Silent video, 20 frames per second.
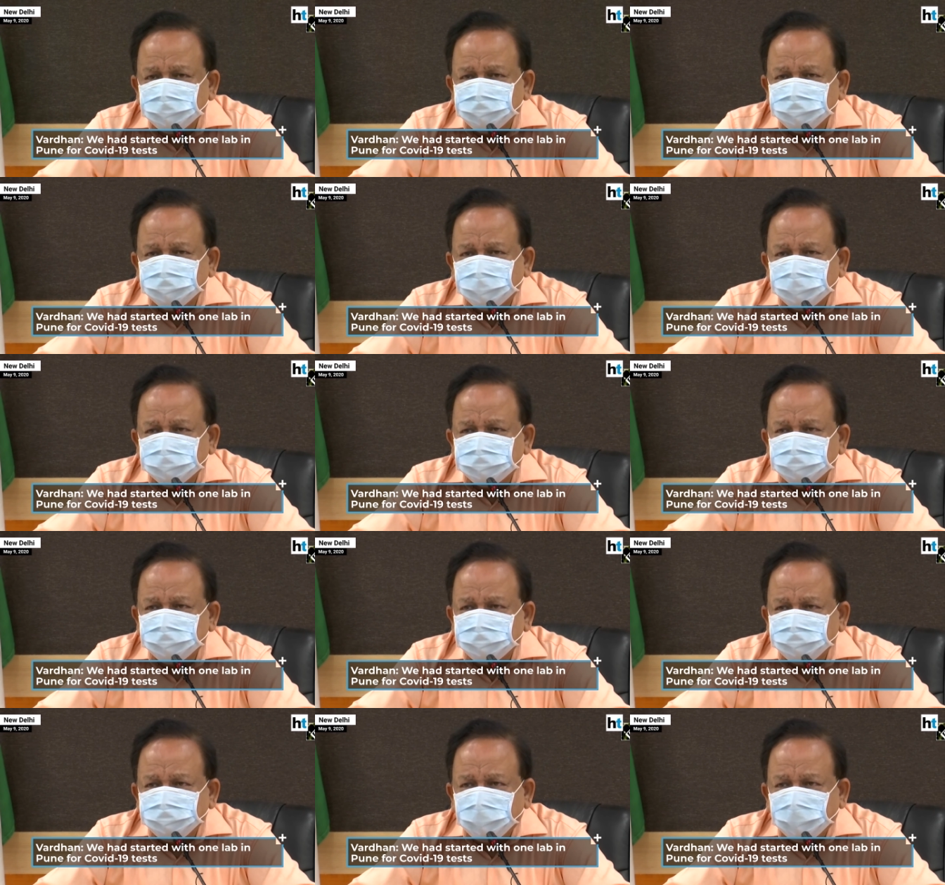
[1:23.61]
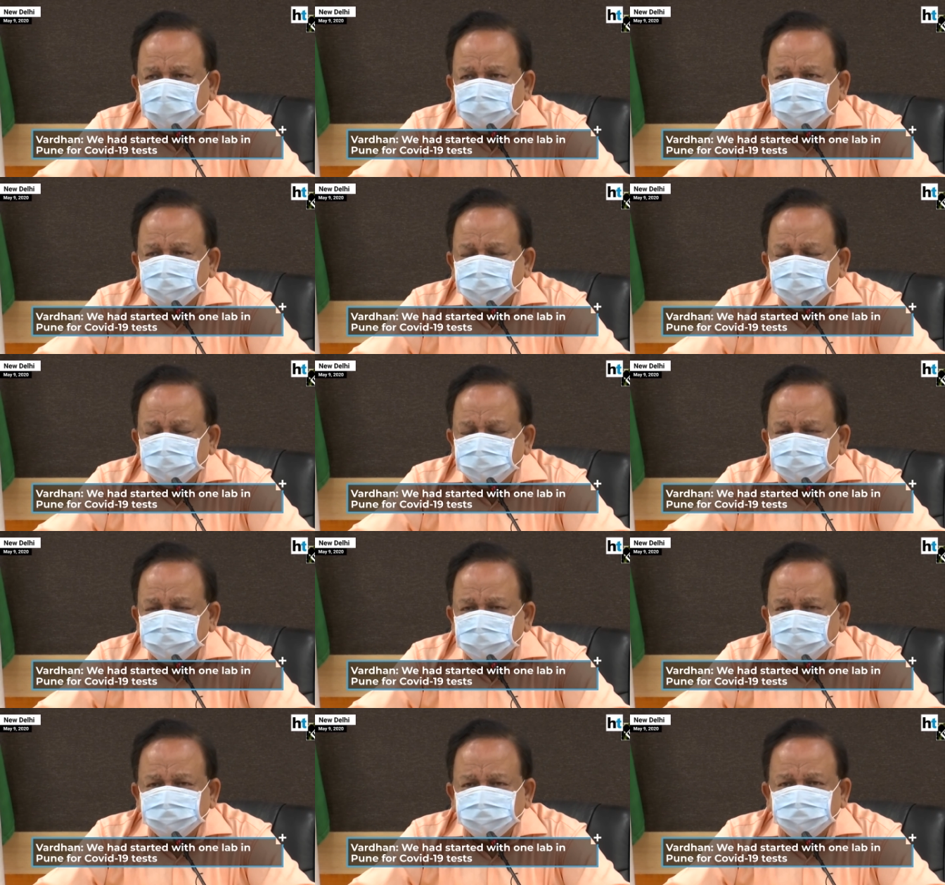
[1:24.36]
which was in fact
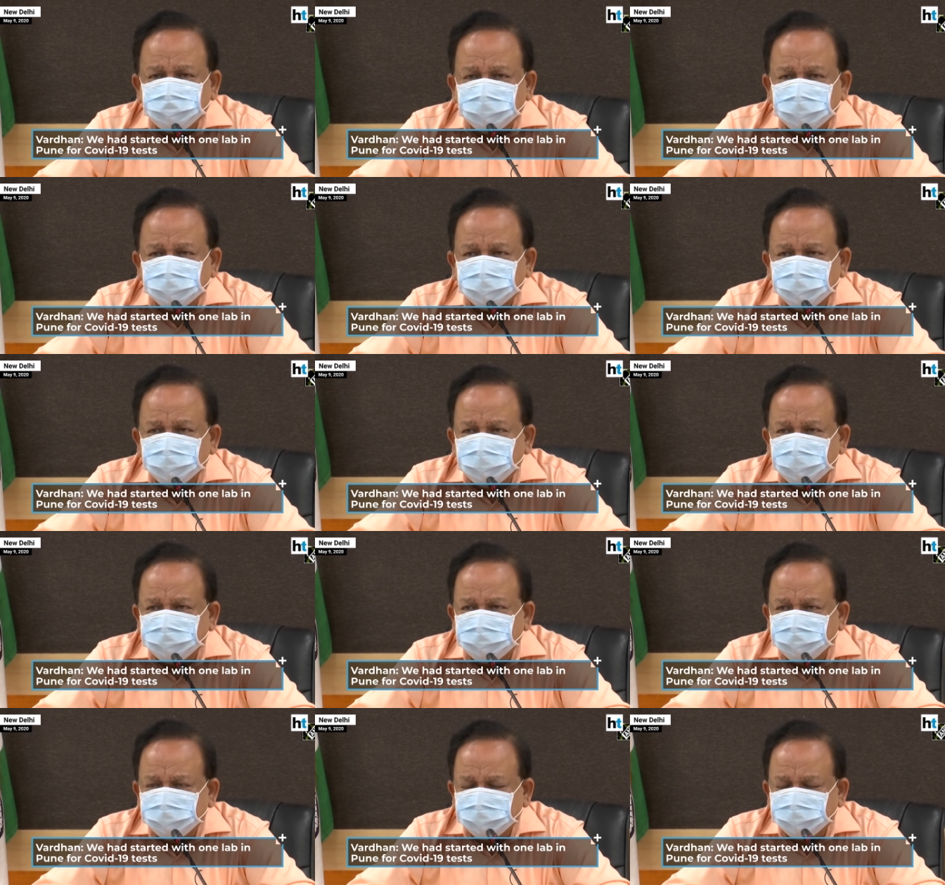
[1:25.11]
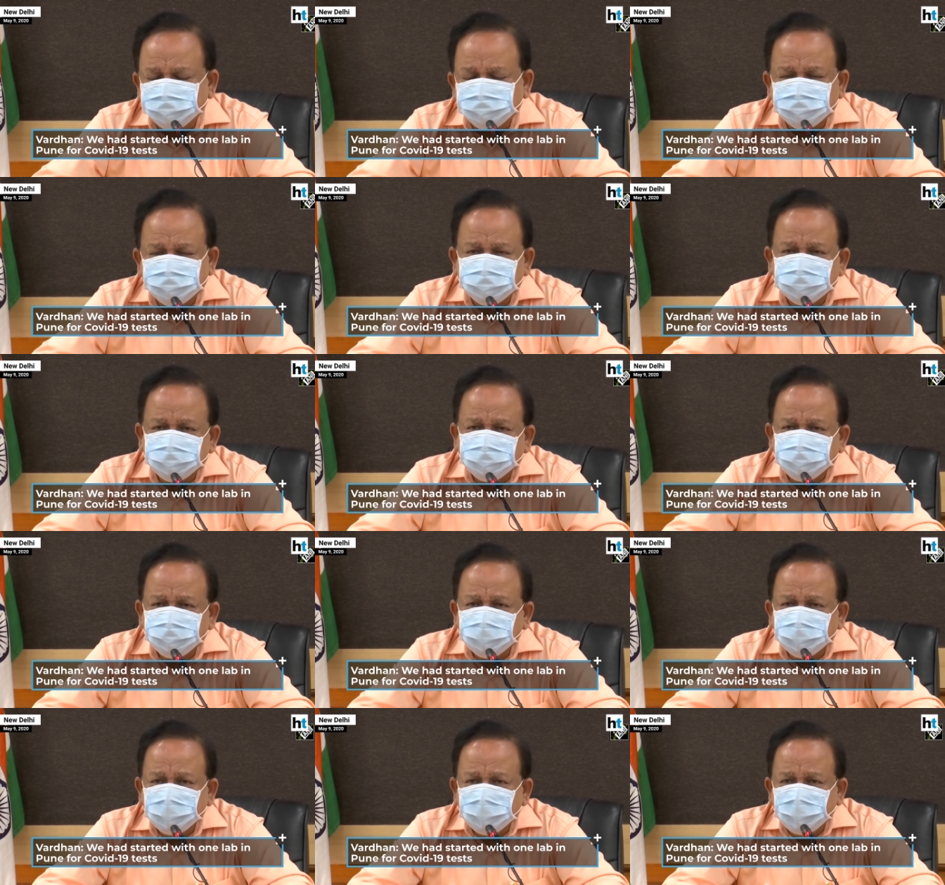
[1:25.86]
doing this particular test.
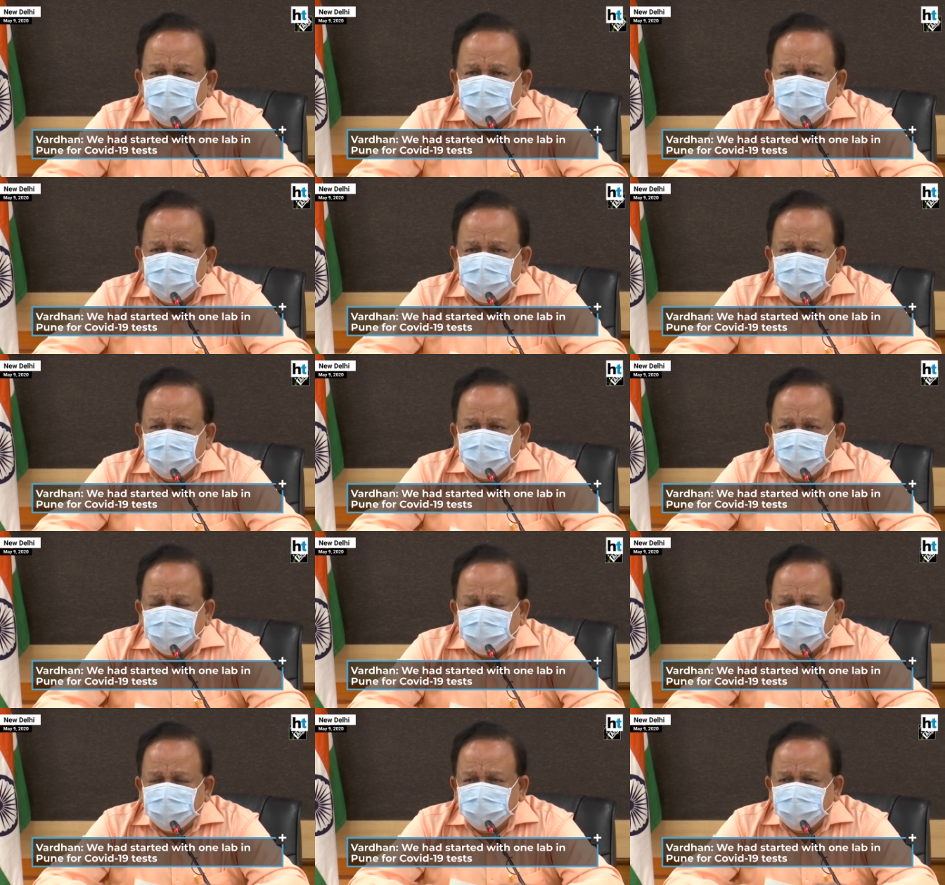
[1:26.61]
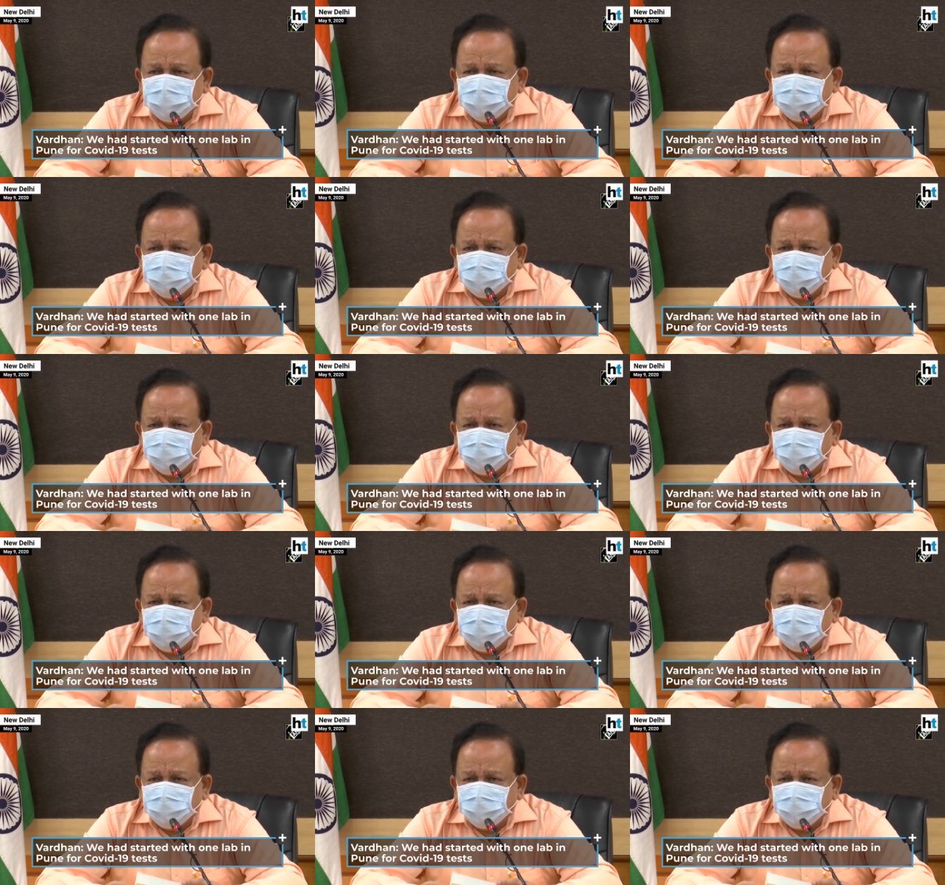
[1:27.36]
And